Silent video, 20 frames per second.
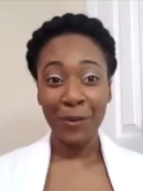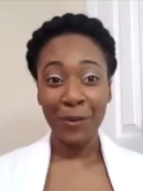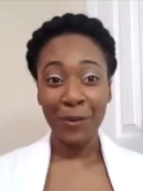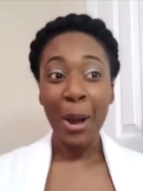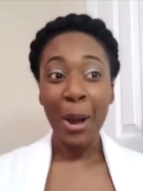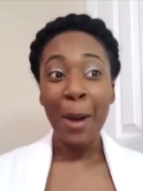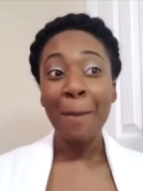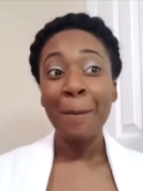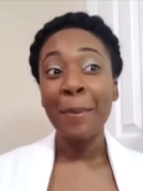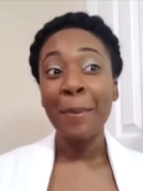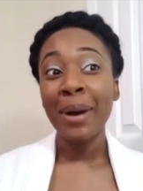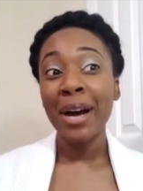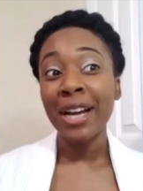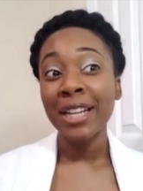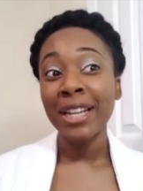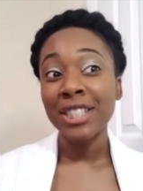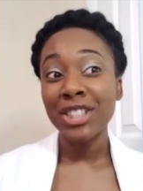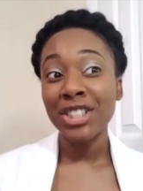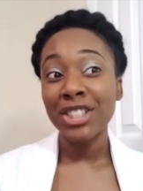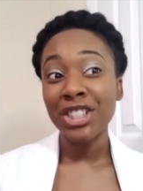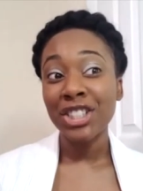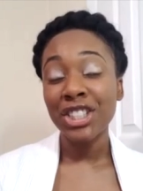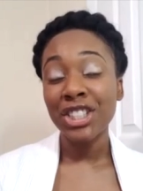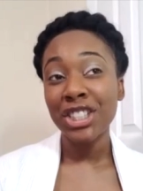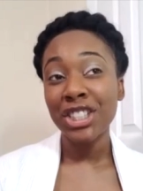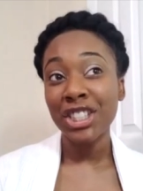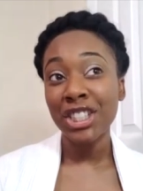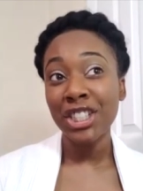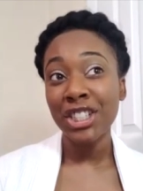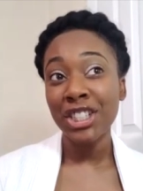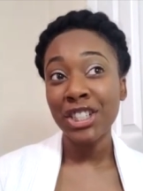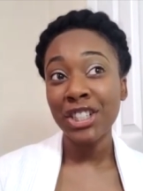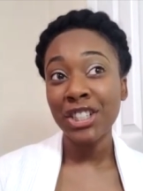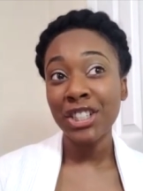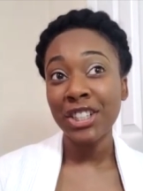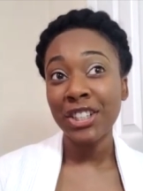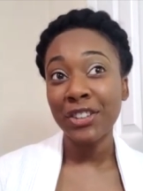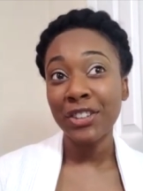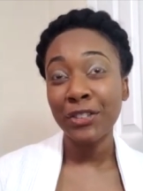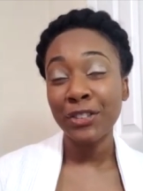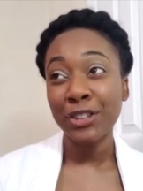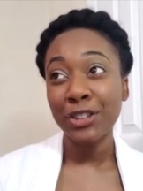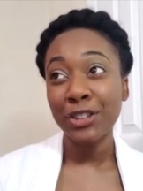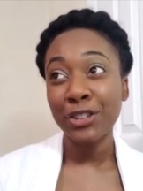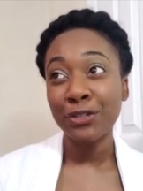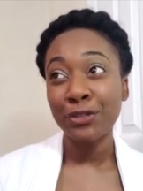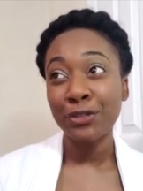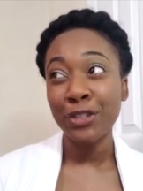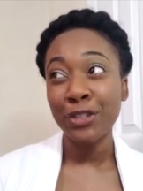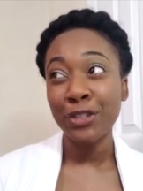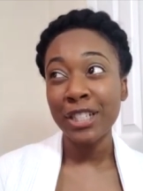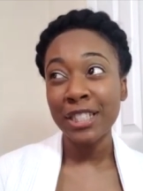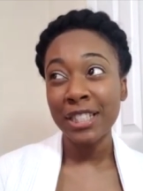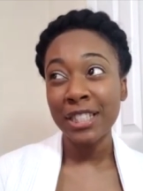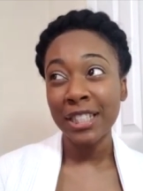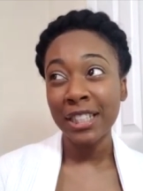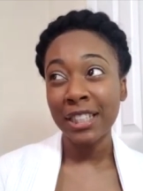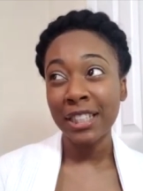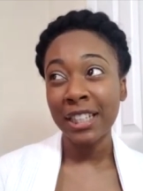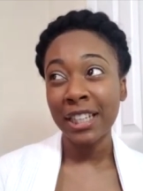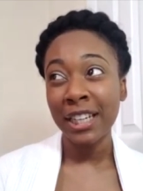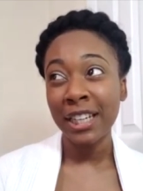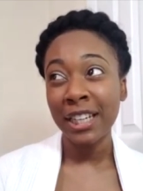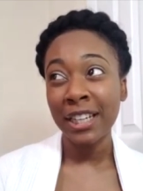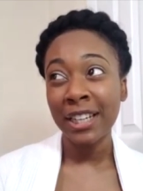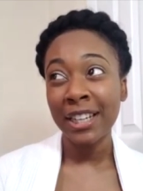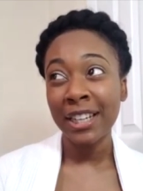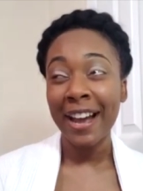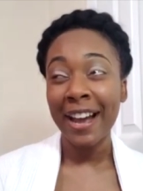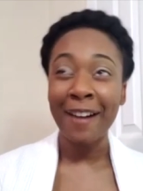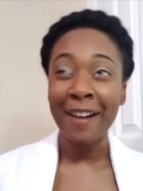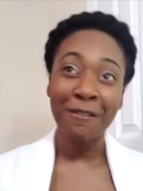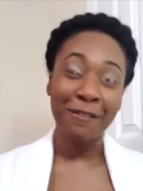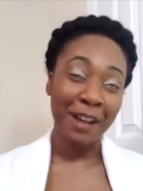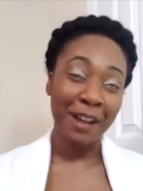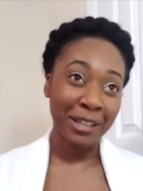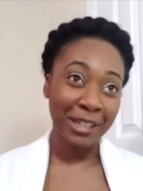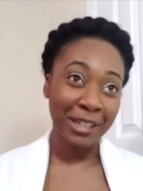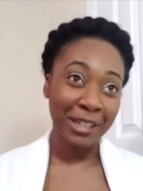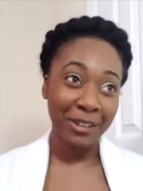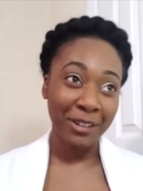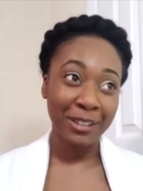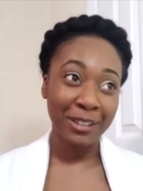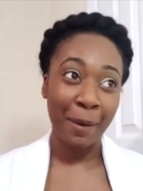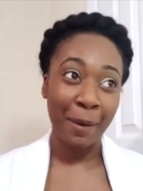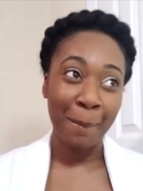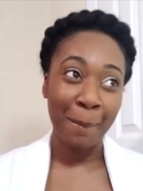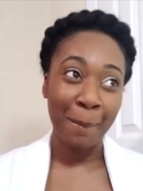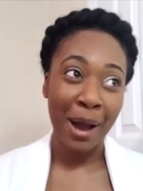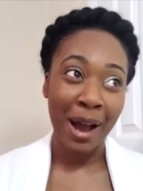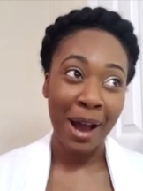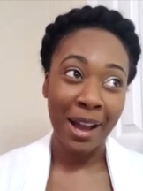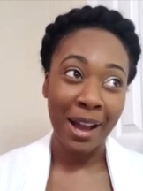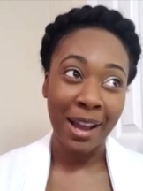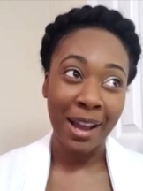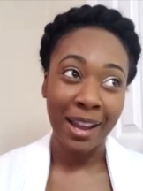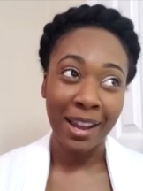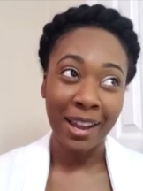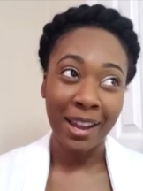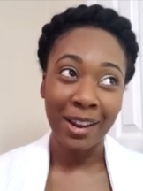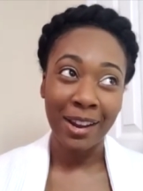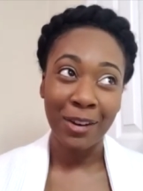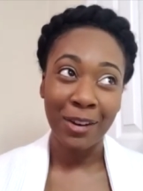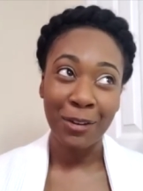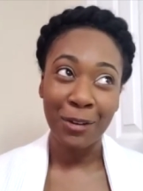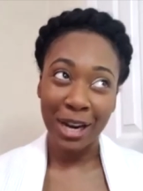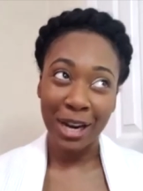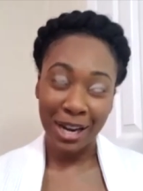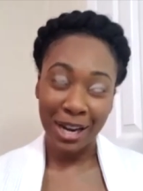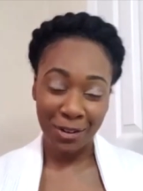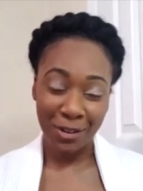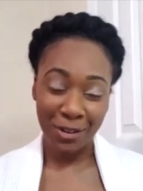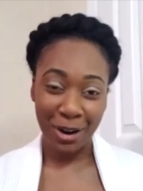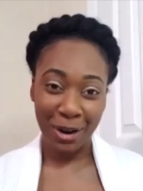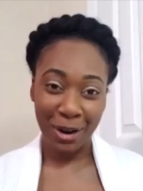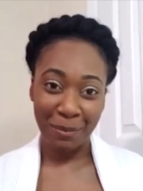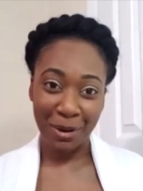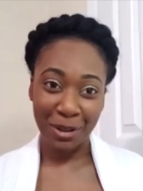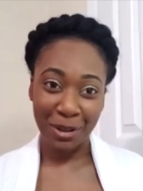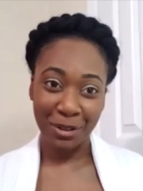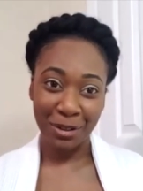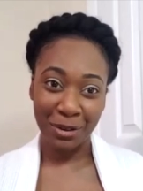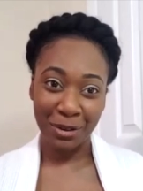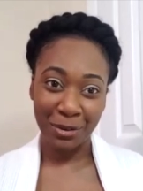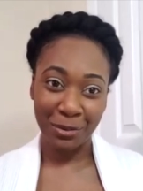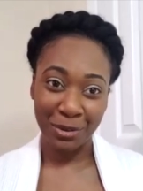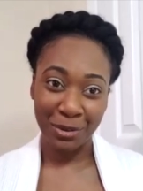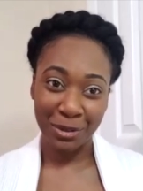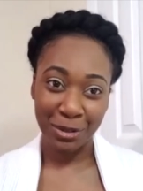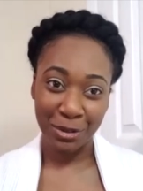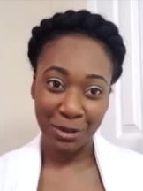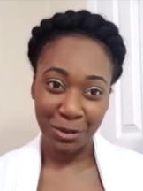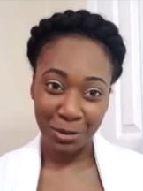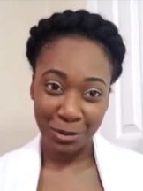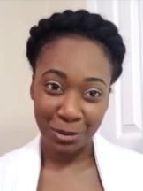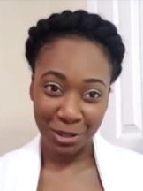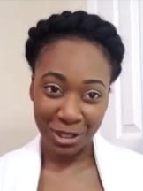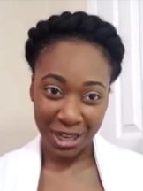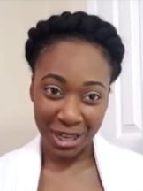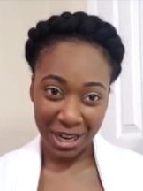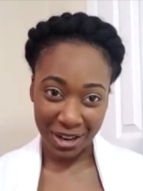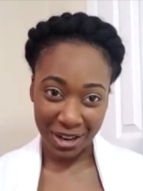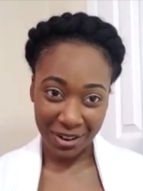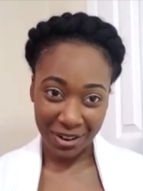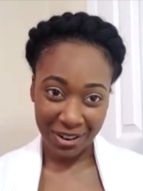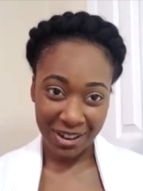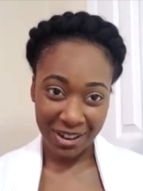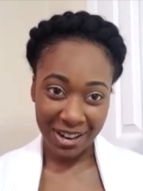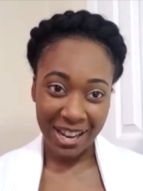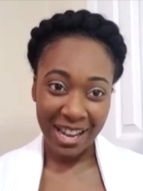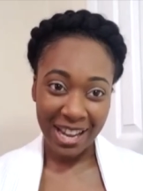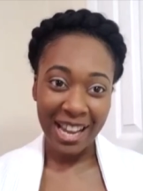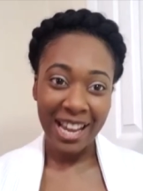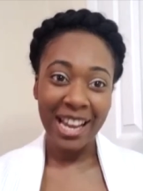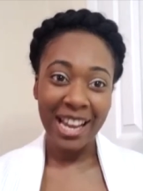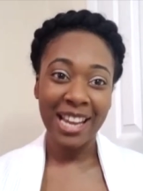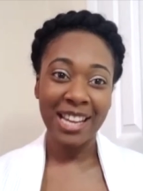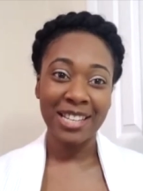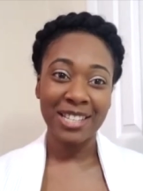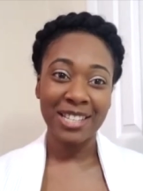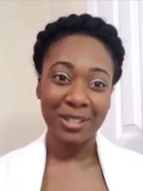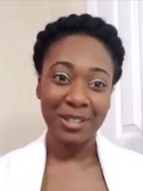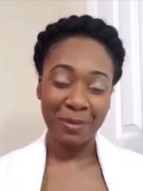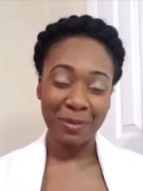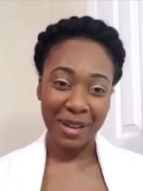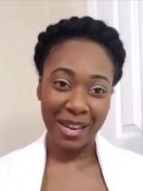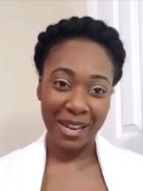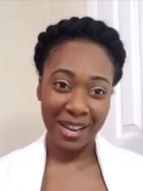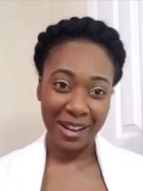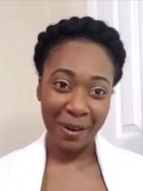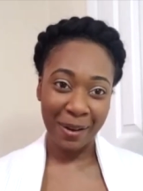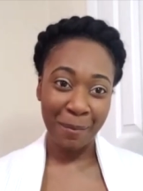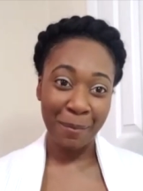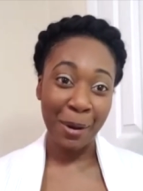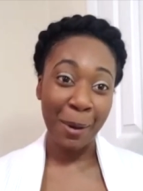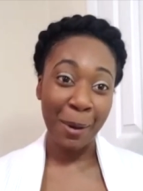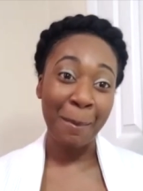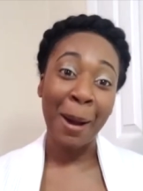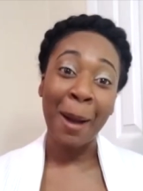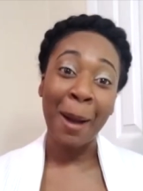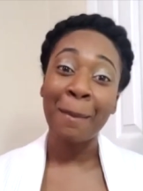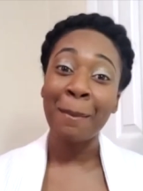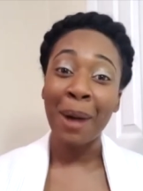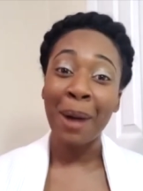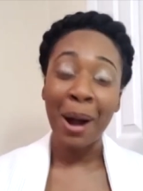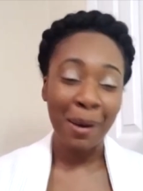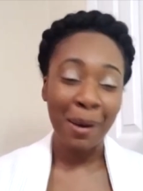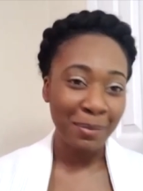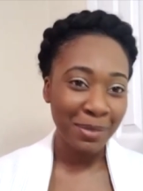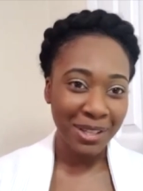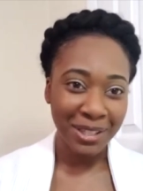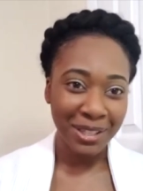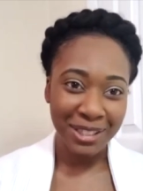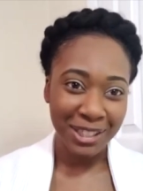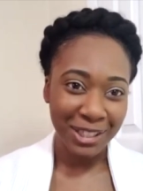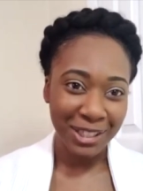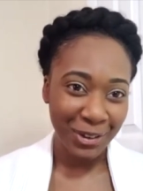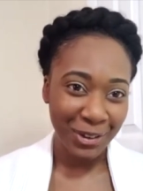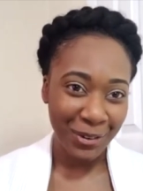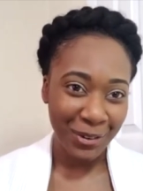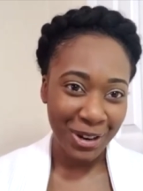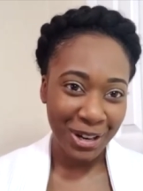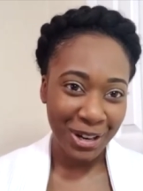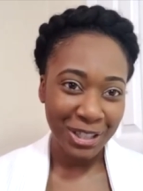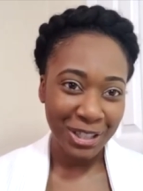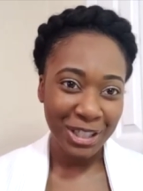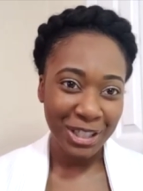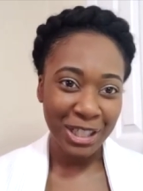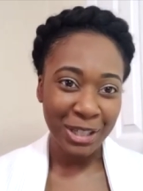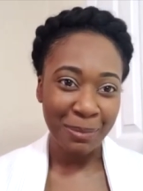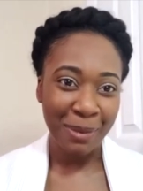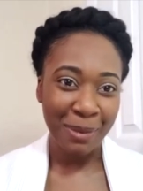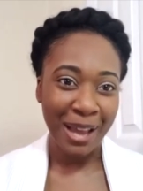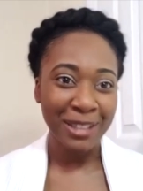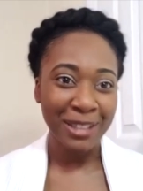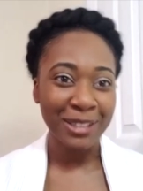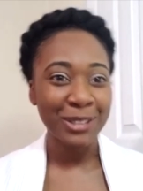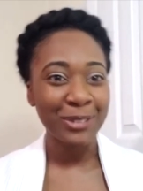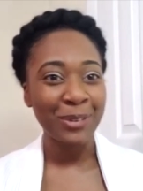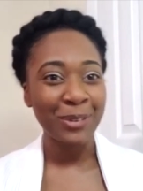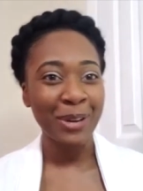but she recently I found out that my great grandmother was a crocheter in Jamaica, but my mom doesn't know her. She passed away